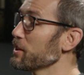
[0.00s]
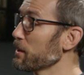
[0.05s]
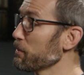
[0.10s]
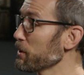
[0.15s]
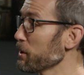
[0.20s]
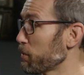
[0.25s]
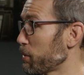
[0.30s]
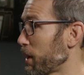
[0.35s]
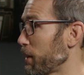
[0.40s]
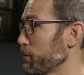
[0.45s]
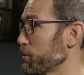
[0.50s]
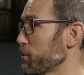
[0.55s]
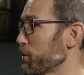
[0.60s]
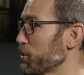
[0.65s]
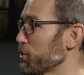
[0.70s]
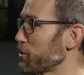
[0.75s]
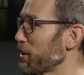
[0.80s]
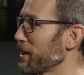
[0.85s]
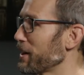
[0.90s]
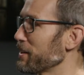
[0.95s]
some of the problems we
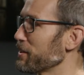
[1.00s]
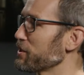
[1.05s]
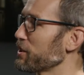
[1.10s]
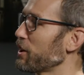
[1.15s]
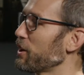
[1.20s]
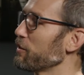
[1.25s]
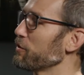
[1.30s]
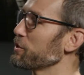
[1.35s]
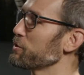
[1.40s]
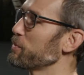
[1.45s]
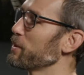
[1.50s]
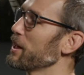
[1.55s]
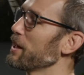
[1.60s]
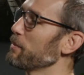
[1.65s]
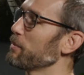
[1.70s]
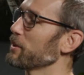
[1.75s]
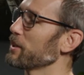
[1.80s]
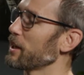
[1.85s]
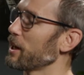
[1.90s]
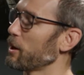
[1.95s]
were trying to solve was being
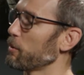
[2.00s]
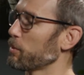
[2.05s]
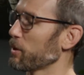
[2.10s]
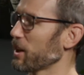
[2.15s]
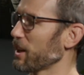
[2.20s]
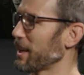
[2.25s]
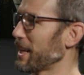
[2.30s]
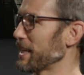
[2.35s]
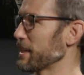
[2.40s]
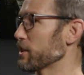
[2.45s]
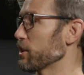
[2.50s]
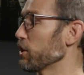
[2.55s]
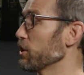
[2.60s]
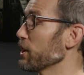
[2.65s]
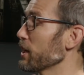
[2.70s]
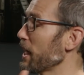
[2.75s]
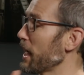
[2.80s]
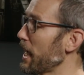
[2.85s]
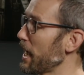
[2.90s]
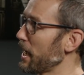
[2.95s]
able to help our clients
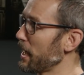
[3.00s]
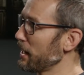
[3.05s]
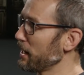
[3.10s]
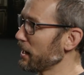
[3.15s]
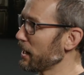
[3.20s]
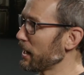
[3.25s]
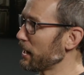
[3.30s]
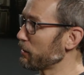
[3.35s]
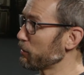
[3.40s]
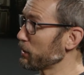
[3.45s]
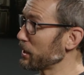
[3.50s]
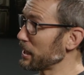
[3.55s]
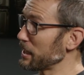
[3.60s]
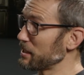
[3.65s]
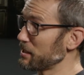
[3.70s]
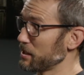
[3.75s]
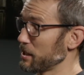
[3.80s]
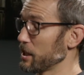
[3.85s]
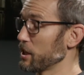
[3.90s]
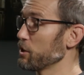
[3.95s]
look ahead and really
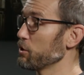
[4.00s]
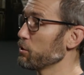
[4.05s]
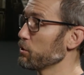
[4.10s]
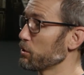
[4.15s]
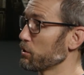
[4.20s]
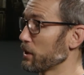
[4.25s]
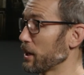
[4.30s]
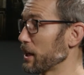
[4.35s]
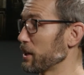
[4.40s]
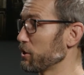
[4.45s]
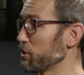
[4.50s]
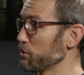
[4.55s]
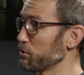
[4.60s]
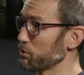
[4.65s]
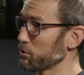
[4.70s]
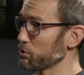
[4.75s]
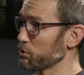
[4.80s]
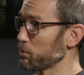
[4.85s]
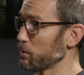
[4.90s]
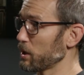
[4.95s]
see who their end
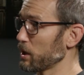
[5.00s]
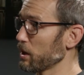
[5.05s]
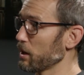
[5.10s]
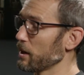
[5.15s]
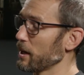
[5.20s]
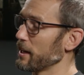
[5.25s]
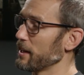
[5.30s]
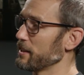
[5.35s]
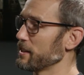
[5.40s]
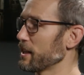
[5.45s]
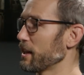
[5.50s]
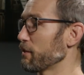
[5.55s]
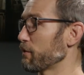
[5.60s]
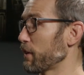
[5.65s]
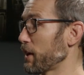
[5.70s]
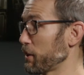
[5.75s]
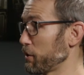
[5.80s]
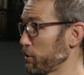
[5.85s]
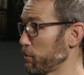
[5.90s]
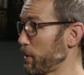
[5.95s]
users were and
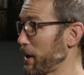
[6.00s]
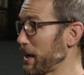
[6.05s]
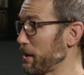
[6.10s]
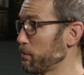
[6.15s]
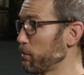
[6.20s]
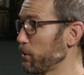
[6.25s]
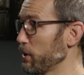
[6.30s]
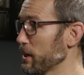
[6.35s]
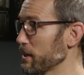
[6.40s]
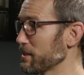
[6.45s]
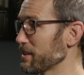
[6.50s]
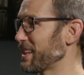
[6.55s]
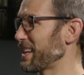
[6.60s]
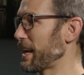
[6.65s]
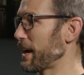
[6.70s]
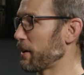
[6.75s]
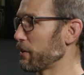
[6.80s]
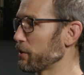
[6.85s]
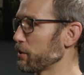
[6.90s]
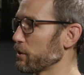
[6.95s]
identify their pain points and
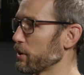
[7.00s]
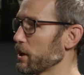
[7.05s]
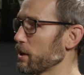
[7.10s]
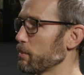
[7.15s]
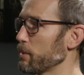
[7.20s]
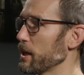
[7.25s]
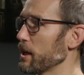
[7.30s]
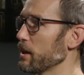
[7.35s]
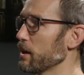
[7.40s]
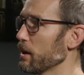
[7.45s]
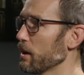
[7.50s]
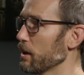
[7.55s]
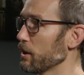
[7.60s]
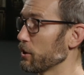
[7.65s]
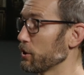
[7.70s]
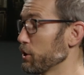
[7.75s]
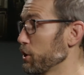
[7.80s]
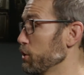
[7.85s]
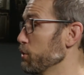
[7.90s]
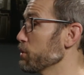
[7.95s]
how they're going to be
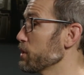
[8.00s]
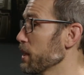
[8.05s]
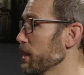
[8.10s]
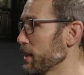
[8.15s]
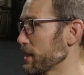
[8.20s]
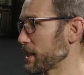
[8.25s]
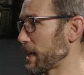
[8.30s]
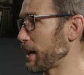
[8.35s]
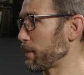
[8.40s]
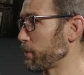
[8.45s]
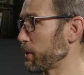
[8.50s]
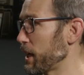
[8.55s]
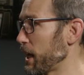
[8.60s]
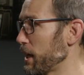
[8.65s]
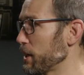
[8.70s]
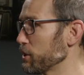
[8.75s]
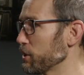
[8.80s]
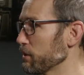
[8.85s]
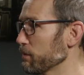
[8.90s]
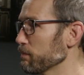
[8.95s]
using this
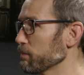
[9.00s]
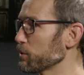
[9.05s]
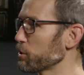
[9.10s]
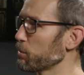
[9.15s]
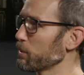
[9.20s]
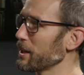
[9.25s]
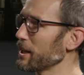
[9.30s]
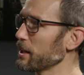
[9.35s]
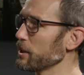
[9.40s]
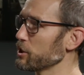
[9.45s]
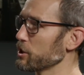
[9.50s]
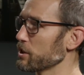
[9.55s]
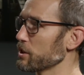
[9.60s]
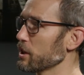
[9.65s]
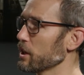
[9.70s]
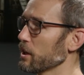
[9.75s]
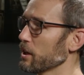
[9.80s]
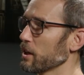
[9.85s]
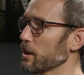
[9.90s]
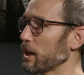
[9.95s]
application to really
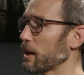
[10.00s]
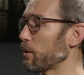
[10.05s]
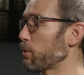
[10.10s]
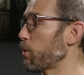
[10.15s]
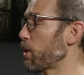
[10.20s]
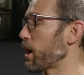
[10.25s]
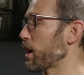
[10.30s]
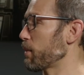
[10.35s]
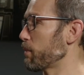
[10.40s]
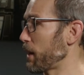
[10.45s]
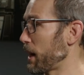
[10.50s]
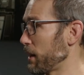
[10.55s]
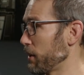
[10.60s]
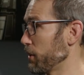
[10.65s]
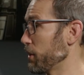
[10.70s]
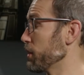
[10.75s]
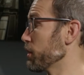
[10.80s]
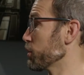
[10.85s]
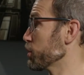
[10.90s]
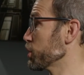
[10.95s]
just kind of walk a
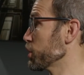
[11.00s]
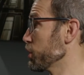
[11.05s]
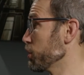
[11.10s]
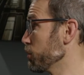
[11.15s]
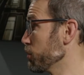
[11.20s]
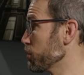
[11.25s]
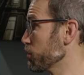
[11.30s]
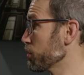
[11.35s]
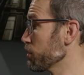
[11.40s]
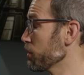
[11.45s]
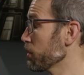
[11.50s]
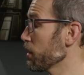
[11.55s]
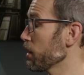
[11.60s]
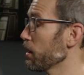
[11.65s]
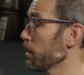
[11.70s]
mile in their shoes.